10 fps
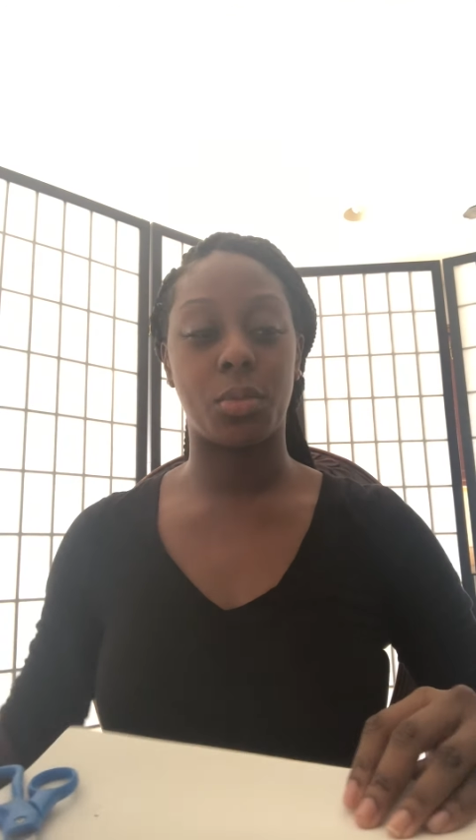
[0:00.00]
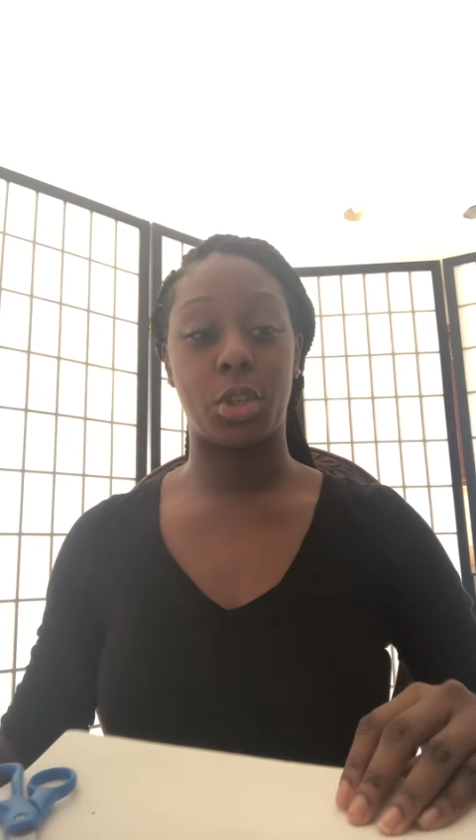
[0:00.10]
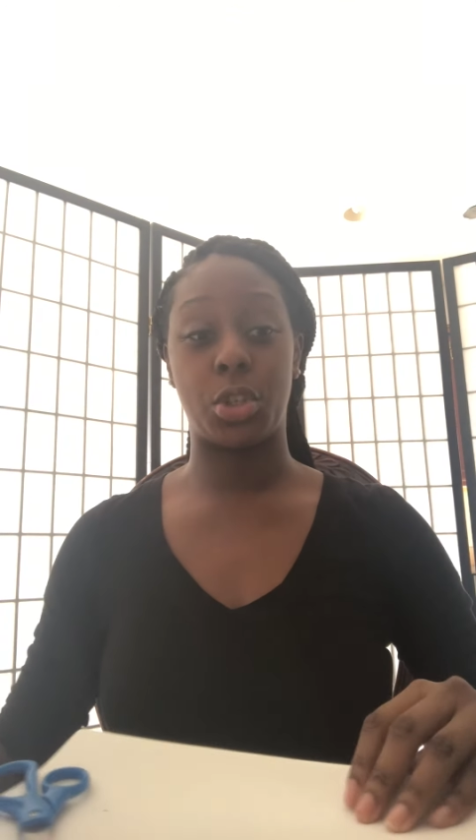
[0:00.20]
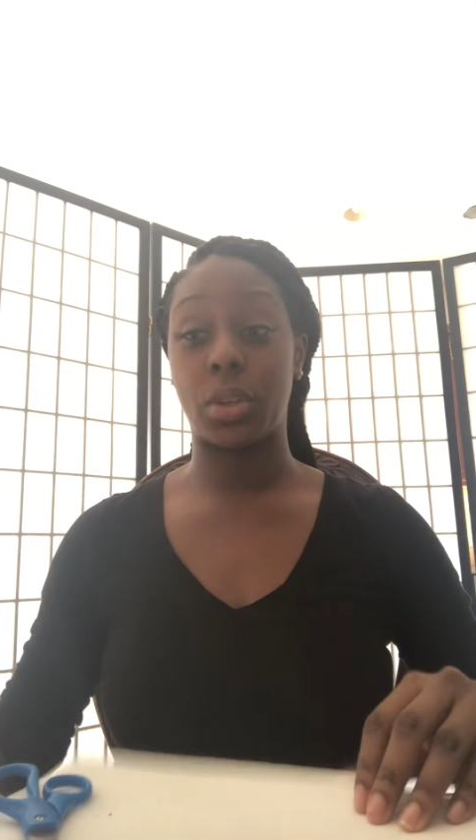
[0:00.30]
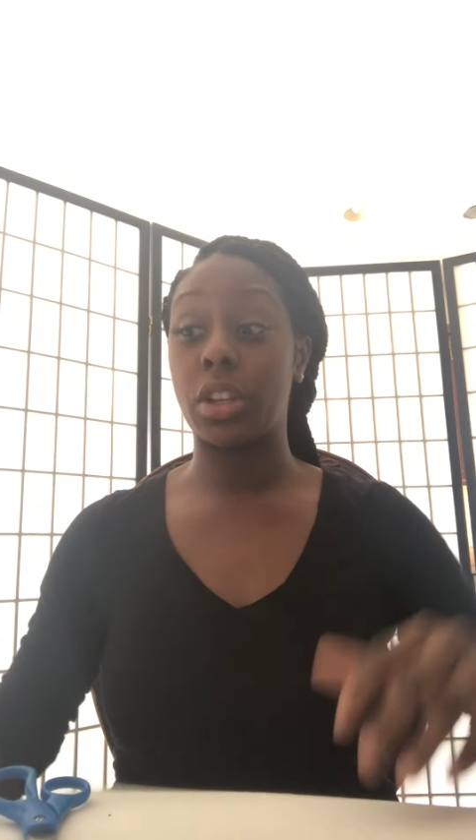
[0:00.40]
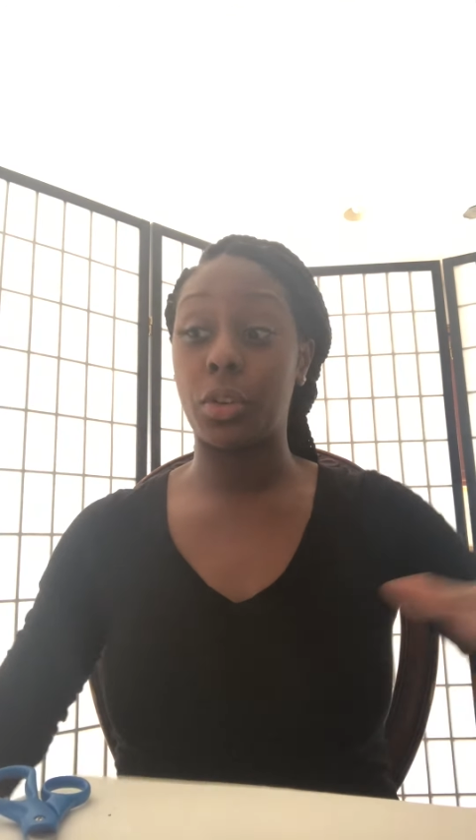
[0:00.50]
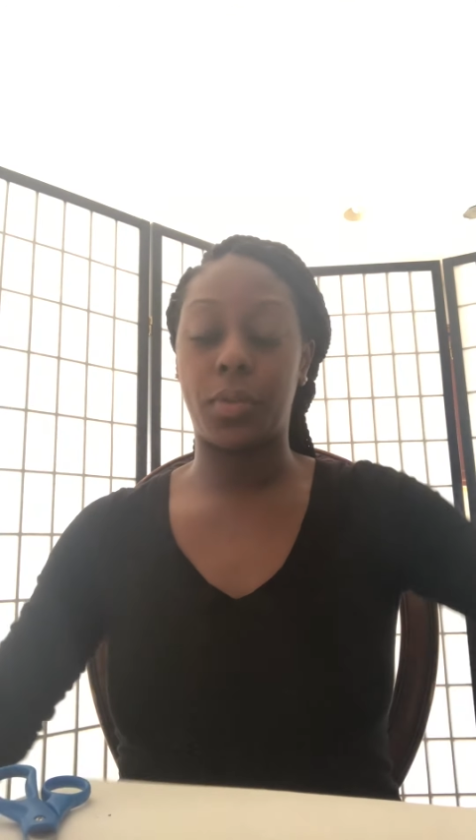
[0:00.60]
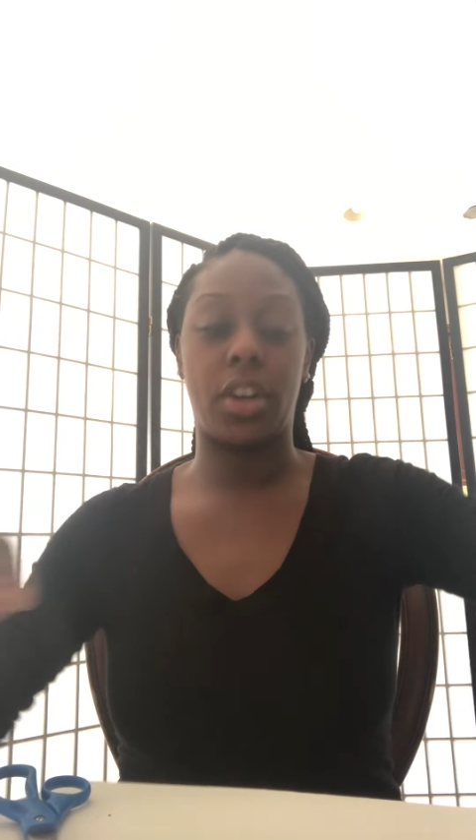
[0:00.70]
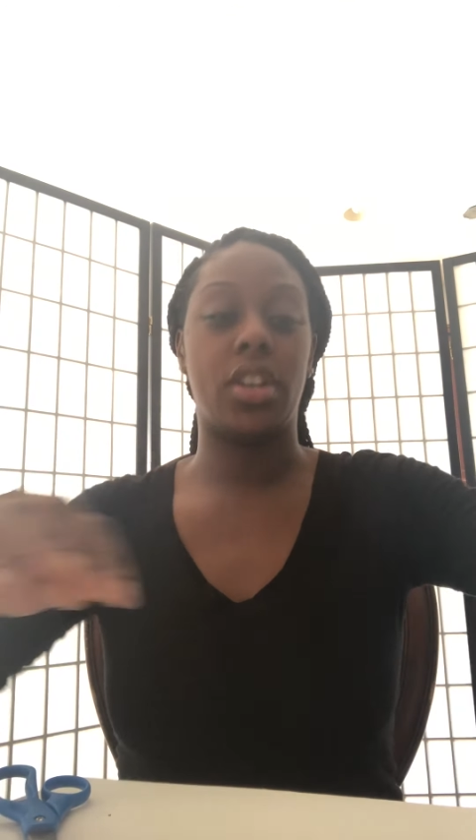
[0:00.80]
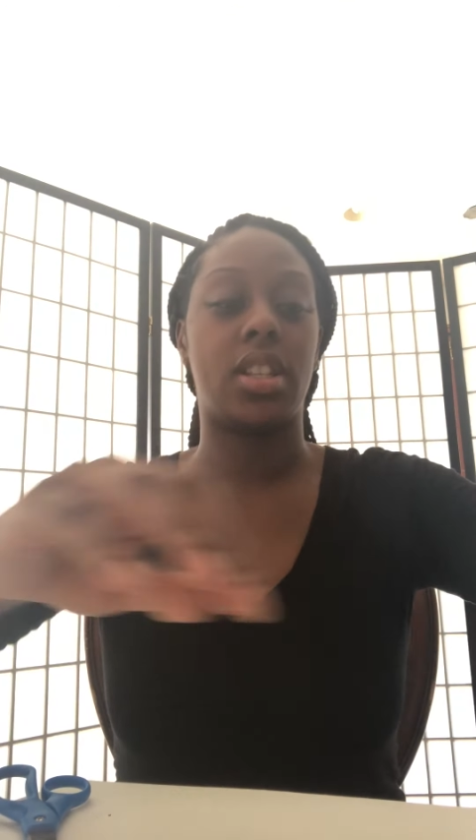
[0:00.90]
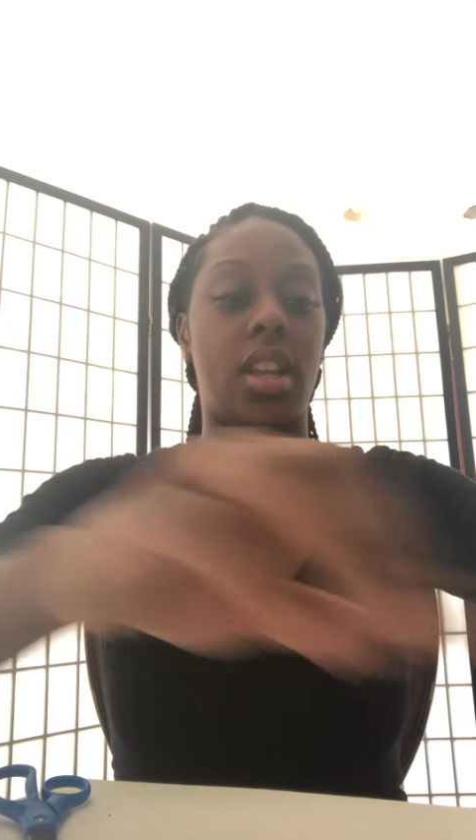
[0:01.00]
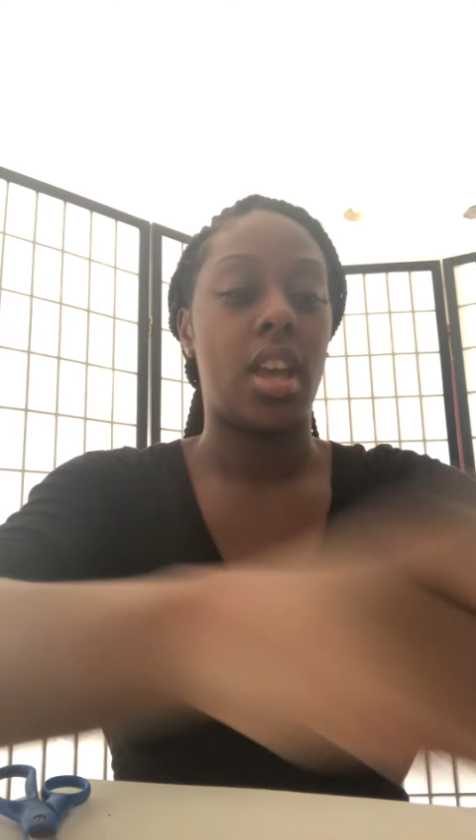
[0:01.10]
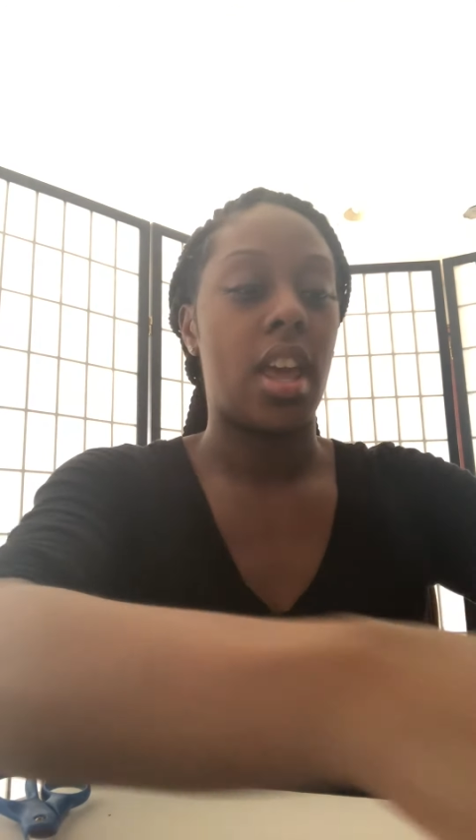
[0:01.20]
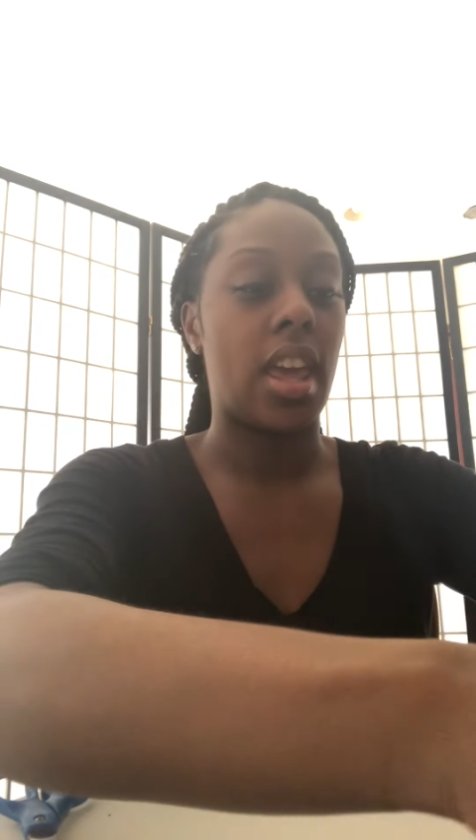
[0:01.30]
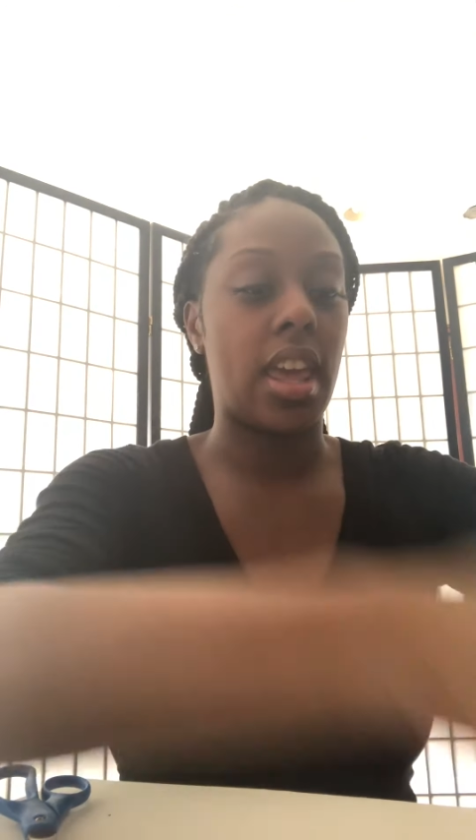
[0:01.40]
what you can do first,
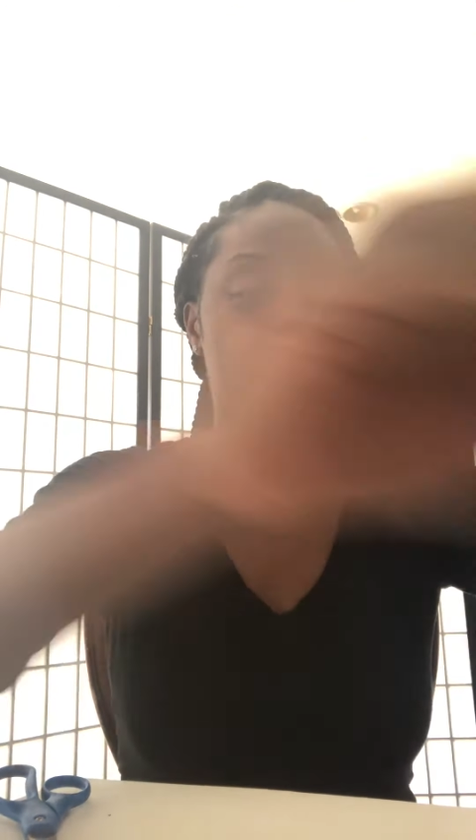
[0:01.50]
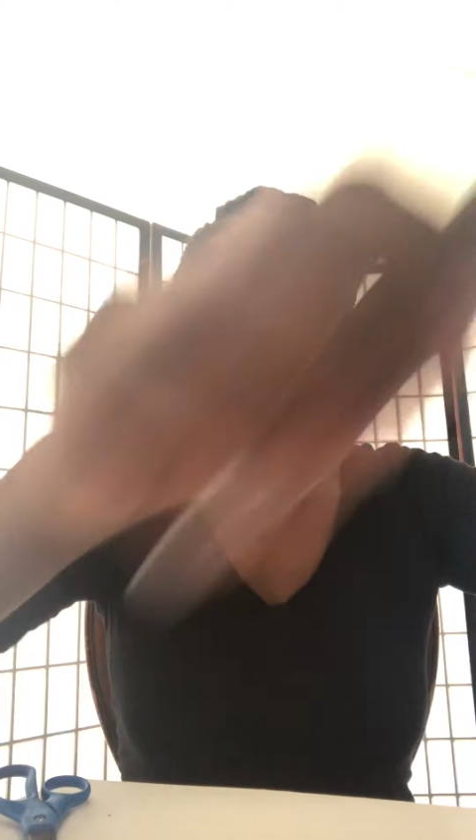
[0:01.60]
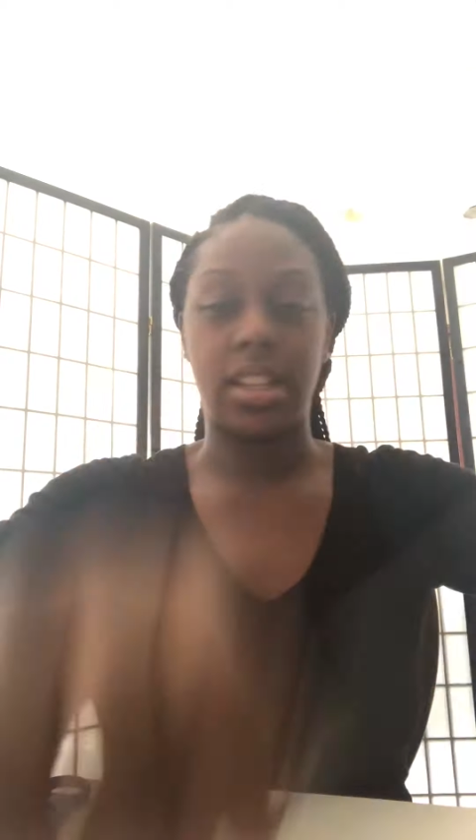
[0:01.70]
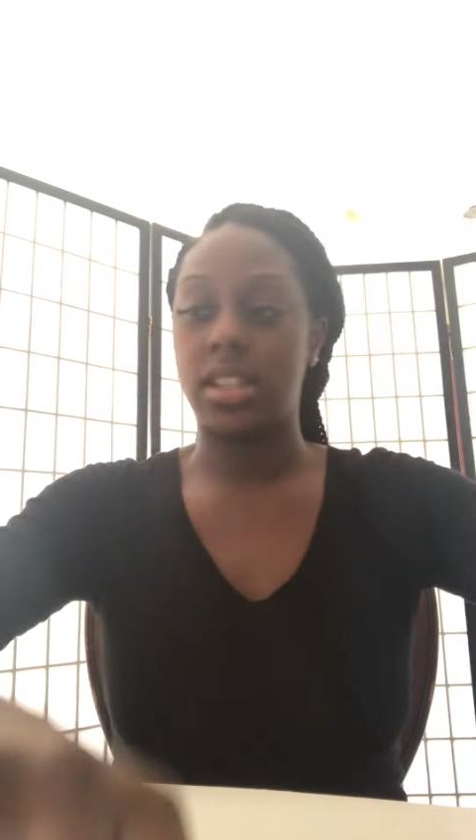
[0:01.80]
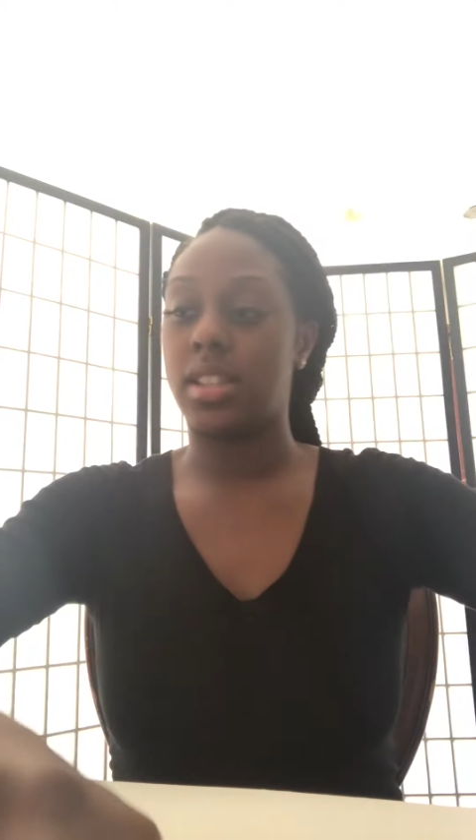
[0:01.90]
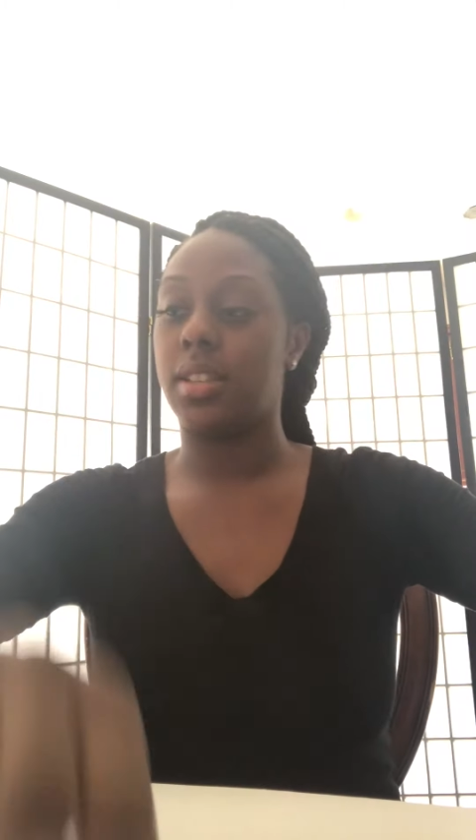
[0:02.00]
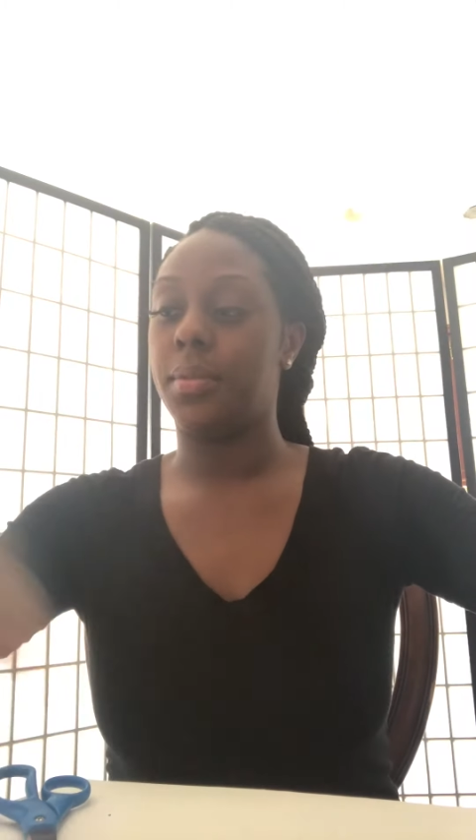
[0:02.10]
is